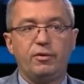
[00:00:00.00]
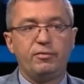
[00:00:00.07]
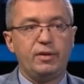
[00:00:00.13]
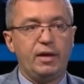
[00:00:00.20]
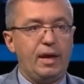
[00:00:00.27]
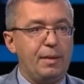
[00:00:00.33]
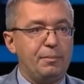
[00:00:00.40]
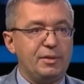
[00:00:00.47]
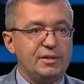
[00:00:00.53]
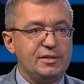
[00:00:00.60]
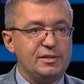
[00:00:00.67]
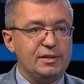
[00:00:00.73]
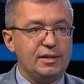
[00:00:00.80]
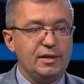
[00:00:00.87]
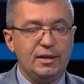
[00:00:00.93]
of the
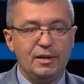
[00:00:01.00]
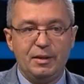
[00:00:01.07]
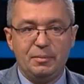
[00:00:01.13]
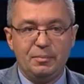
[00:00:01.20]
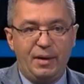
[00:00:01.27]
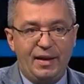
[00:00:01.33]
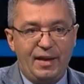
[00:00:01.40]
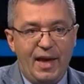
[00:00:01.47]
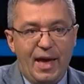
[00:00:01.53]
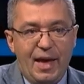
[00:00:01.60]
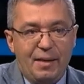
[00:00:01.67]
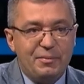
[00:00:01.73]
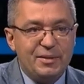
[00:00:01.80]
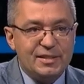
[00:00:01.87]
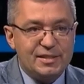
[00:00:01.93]
amnesty. But
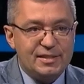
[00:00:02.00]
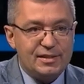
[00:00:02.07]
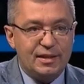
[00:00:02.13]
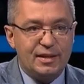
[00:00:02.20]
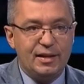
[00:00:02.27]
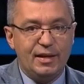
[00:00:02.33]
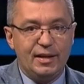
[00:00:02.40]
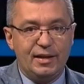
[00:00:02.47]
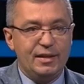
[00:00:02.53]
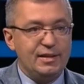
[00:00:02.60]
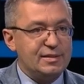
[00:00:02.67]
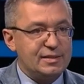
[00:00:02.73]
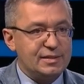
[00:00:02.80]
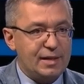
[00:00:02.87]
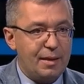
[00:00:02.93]
amnesty
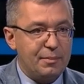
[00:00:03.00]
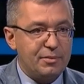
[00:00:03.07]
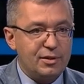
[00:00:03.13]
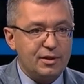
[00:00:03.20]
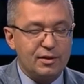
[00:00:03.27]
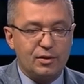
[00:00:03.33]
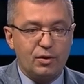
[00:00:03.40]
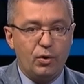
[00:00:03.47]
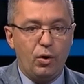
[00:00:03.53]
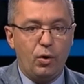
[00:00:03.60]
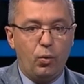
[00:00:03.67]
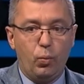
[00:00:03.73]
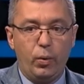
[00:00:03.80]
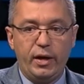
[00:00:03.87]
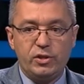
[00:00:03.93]
is something
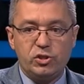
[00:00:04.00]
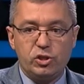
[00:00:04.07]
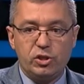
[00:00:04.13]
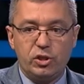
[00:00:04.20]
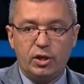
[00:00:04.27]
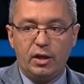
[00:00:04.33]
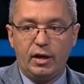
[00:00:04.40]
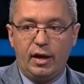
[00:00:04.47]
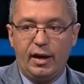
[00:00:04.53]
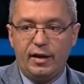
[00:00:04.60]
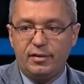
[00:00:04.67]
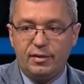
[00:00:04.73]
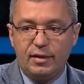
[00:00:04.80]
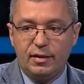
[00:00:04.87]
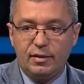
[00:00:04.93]
which I
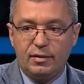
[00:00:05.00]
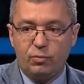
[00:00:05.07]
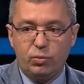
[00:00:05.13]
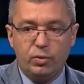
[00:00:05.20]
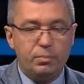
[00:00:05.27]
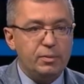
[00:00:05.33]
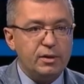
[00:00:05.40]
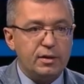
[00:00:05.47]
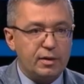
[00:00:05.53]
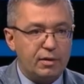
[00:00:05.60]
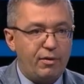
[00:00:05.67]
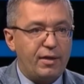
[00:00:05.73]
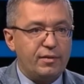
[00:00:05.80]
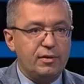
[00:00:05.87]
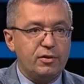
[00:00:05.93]
think would be
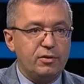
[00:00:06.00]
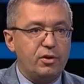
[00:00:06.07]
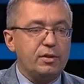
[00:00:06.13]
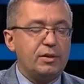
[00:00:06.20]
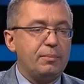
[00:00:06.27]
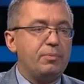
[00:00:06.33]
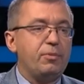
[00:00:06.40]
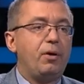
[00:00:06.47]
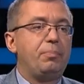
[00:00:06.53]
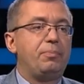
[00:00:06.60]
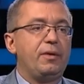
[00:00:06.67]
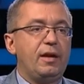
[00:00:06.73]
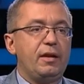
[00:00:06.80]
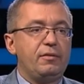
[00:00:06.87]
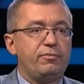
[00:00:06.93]
rather not
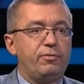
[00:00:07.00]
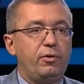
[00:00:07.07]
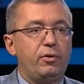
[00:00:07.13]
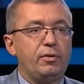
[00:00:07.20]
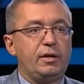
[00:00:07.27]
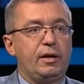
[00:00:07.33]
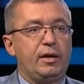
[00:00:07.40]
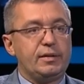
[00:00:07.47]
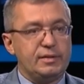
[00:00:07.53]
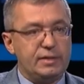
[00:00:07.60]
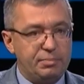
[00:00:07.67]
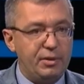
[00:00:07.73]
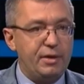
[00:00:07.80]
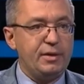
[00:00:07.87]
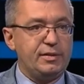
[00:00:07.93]
appropriate for the
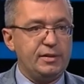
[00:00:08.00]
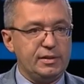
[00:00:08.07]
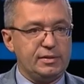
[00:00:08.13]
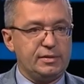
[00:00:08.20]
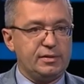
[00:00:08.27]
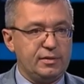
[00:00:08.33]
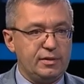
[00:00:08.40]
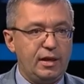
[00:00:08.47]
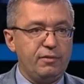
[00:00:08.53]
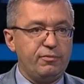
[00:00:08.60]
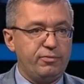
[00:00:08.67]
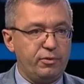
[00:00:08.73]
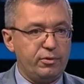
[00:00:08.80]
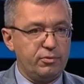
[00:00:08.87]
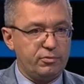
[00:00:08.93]
separatists than
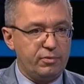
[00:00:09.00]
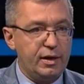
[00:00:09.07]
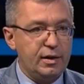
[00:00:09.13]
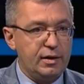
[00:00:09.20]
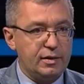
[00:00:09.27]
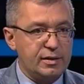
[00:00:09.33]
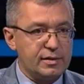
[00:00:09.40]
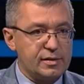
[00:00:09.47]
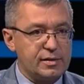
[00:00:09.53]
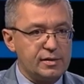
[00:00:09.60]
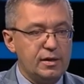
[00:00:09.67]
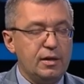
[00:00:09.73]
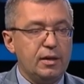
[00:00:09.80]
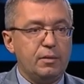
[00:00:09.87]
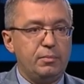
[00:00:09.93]
for Ukrainians.
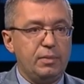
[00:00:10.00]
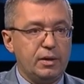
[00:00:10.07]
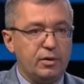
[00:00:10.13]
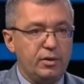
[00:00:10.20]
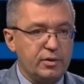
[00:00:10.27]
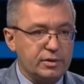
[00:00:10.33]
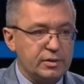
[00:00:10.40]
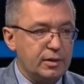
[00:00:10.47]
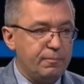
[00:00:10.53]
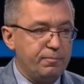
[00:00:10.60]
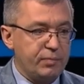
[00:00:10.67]
Because